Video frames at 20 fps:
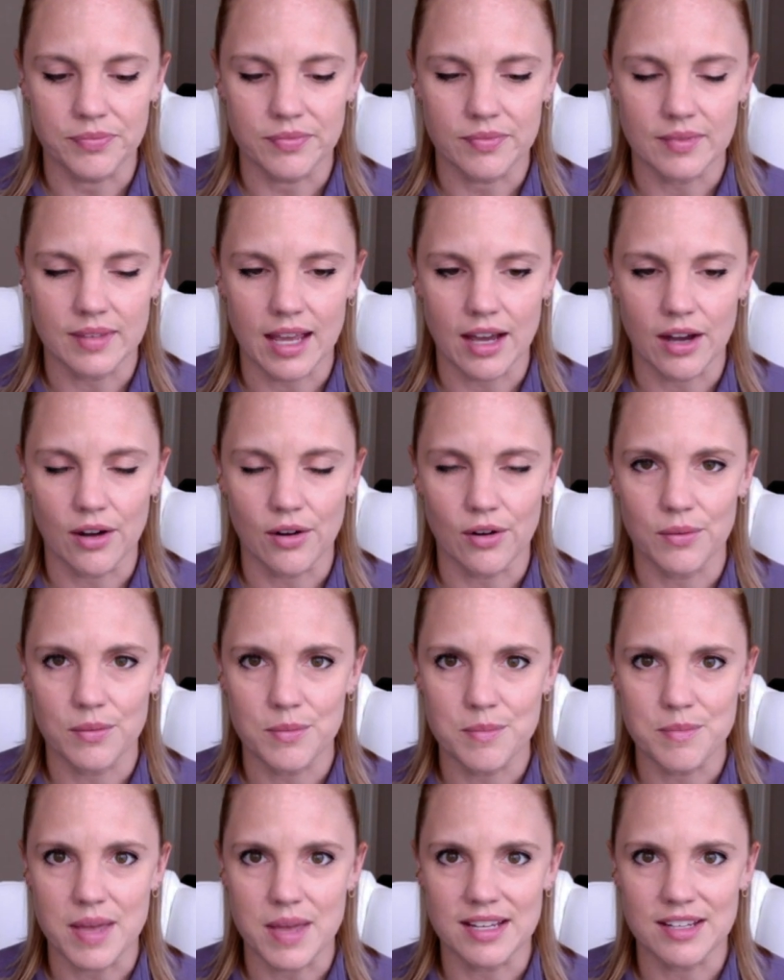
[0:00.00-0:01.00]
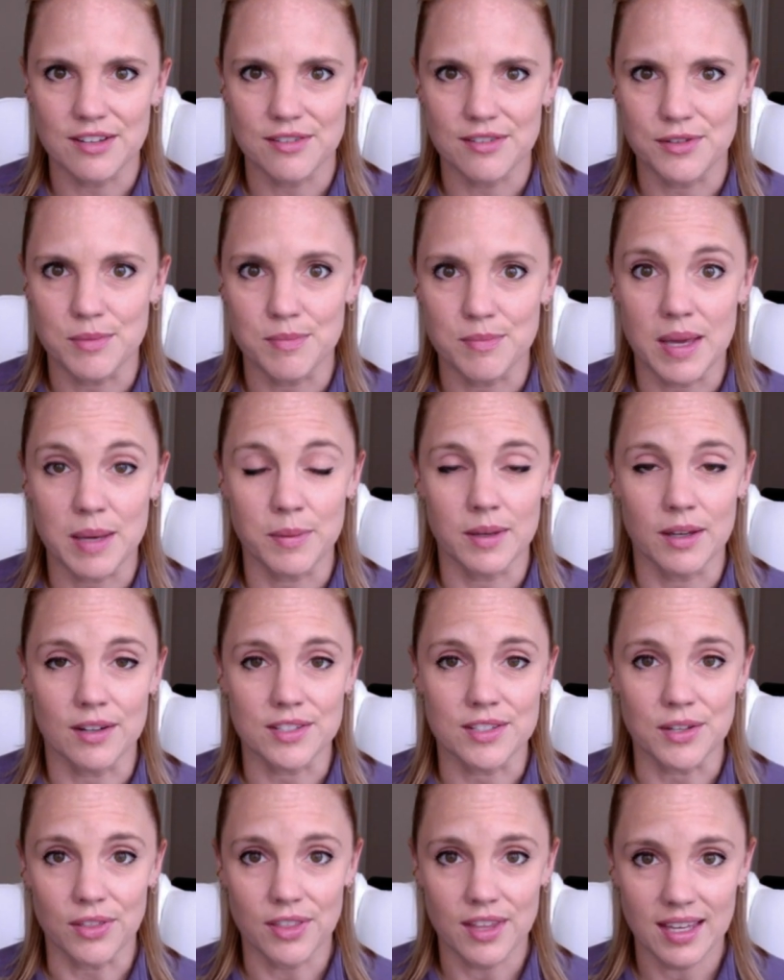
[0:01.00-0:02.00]
Now, many of you may be
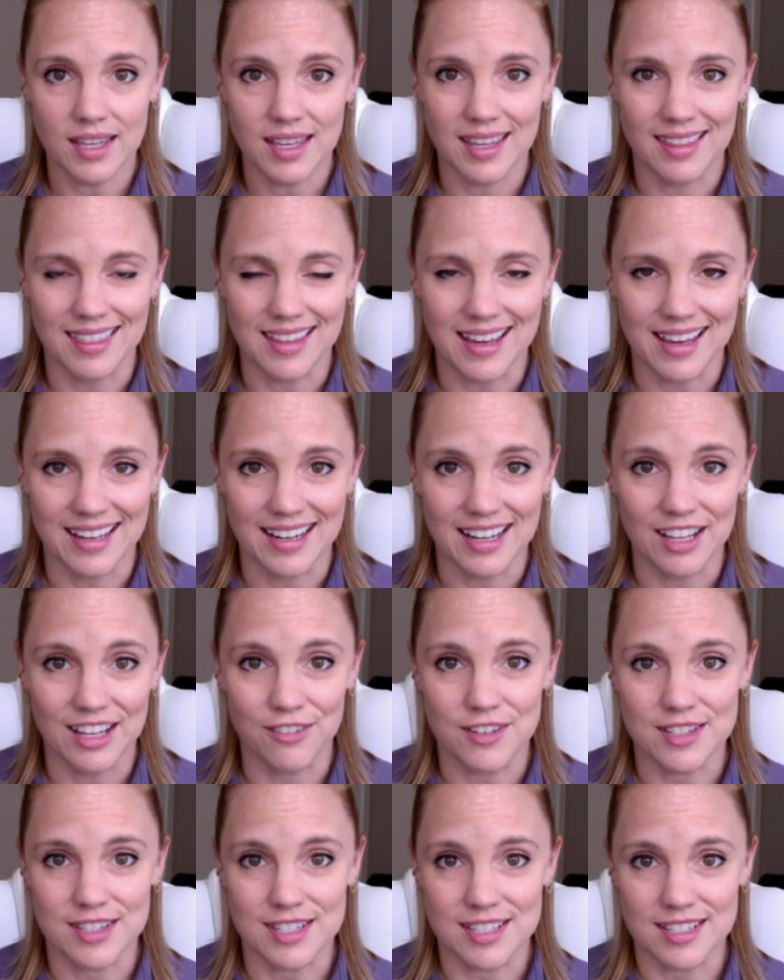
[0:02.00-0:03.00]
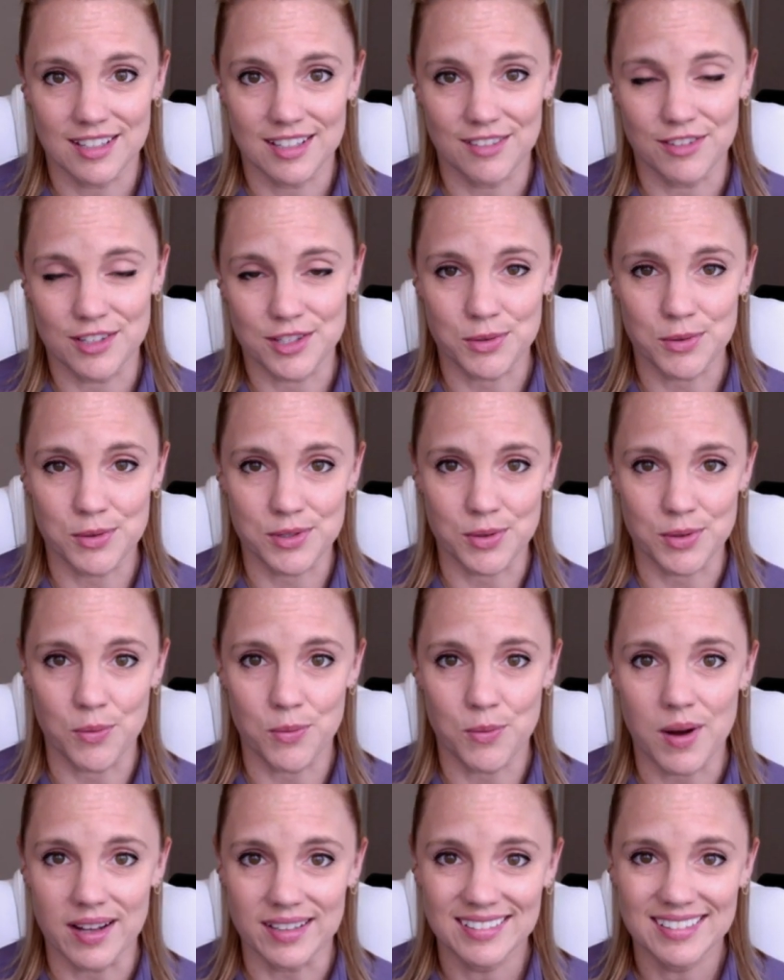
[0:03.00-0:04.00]
also thinking that if it scores a
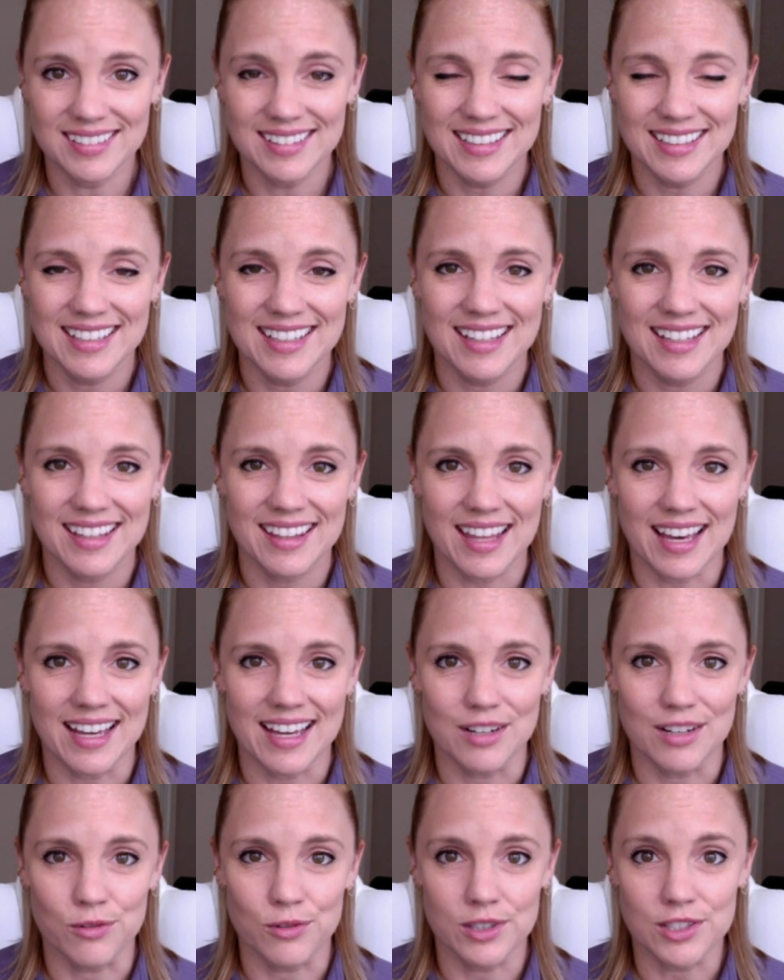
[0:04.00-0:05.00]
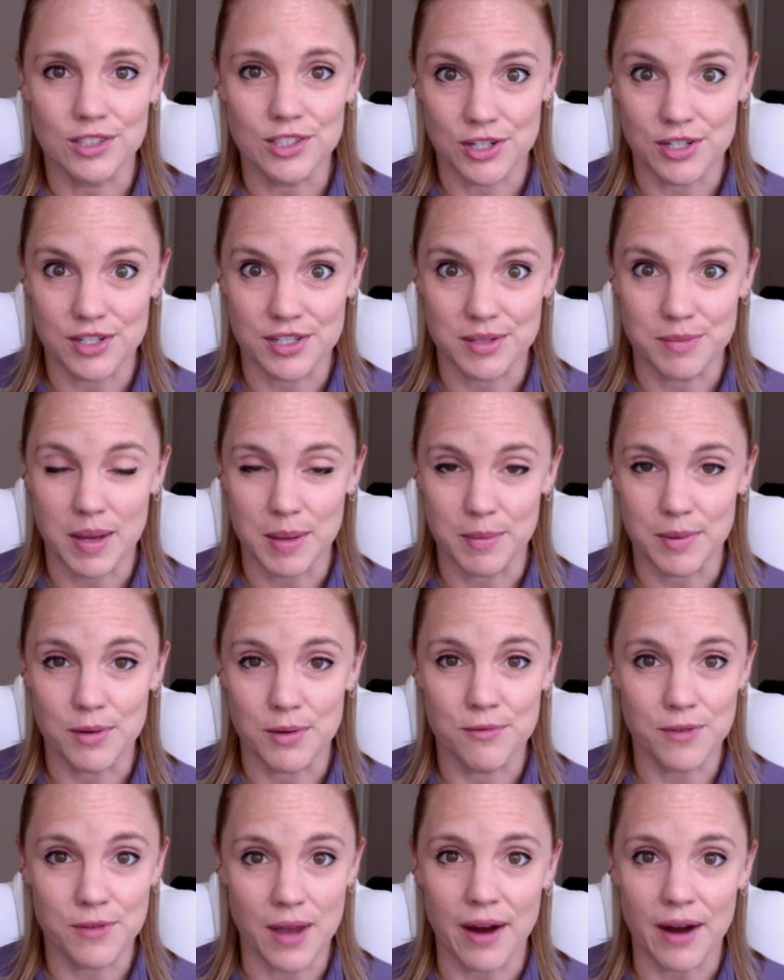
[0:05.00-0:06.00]
1, that realtors may be
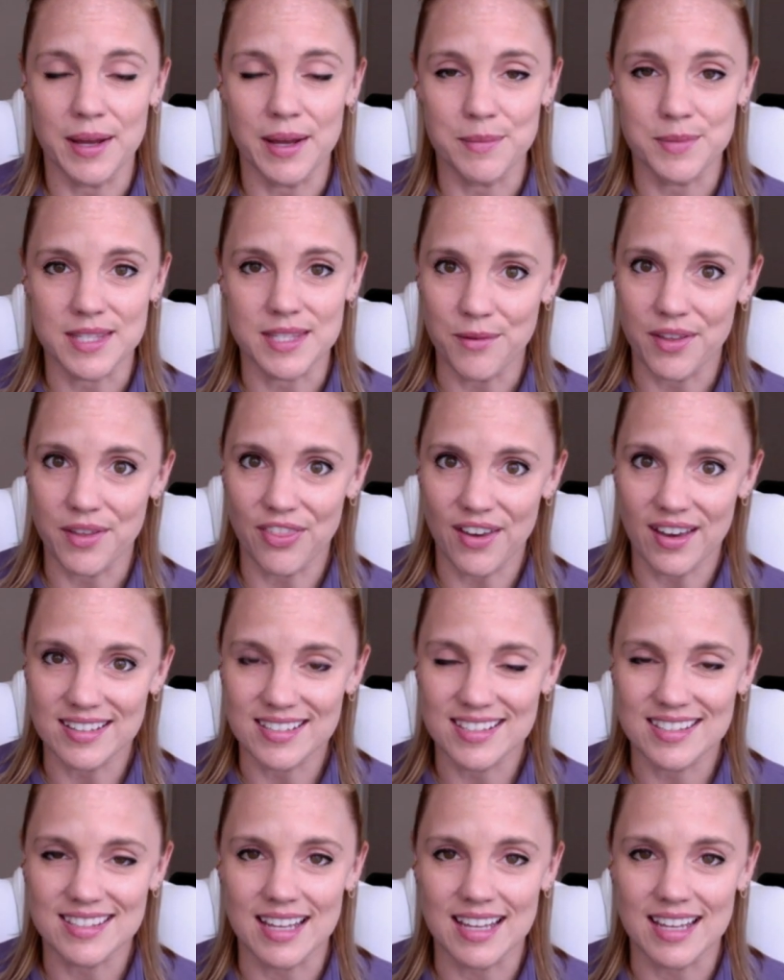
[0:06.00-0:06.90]
very upset with us.